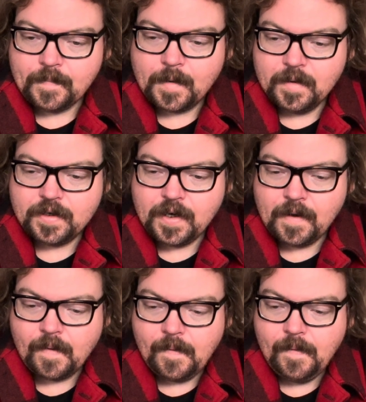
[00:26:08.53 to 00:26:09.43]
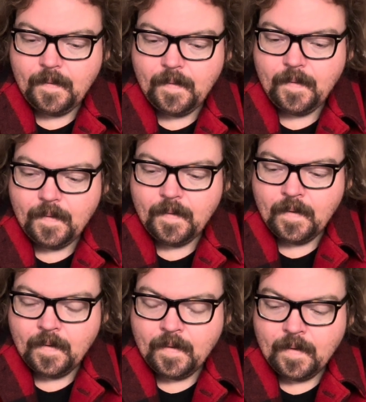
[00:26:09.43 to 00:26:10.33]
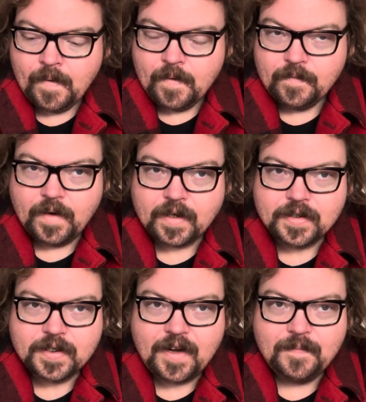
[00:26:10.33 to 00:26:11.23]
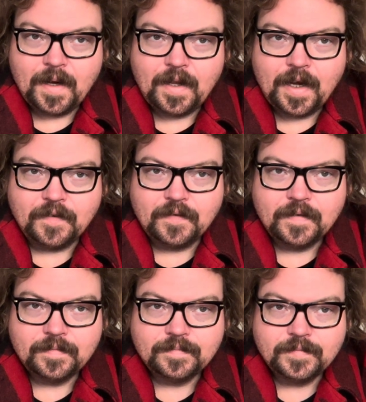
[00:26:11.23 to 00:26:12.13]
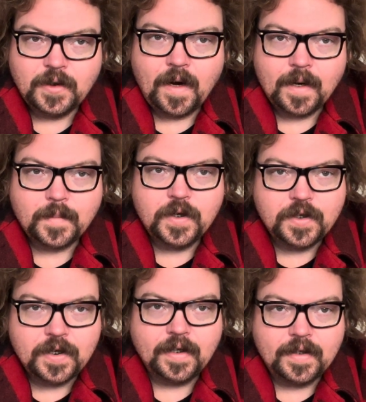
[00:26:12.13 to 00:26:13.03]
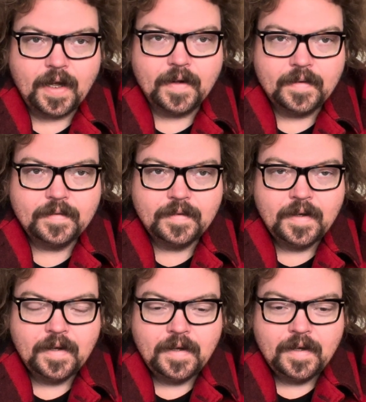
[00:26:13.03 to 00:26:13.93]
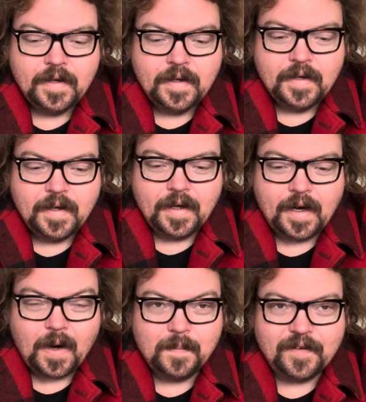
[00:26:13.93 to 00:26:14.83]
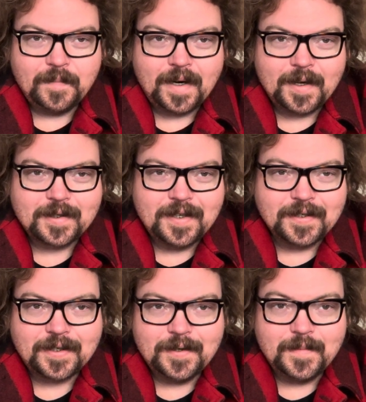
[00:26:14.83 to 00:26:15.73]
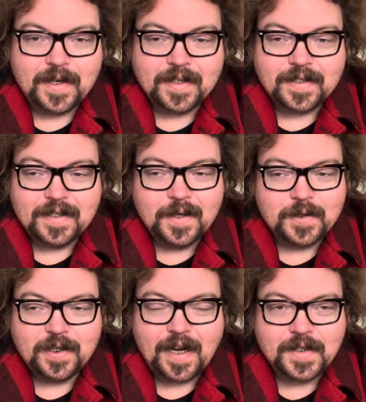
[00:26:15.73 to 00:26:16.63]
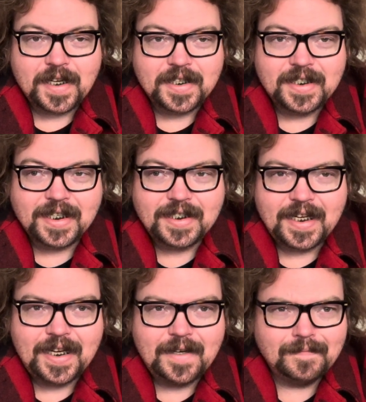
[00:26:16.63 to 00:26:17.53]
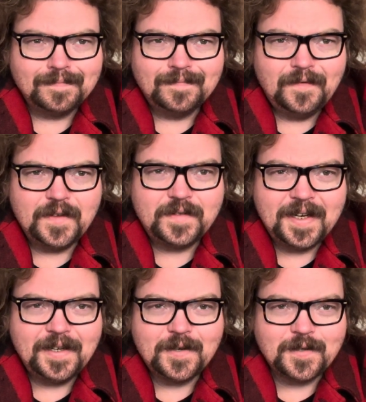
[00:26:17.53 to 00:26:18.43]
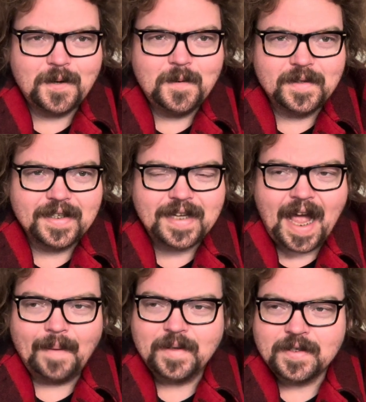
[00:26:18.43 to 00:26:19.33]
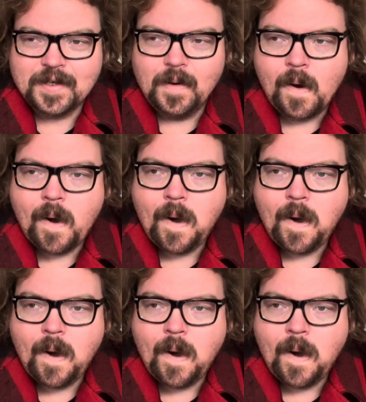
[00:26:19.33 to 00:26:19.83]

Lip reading: But yeah, fucking saved my life, so I appreciate that. And I hope everybody else does too, because, you know, shit, I was like 16, 15 years old when this happened, so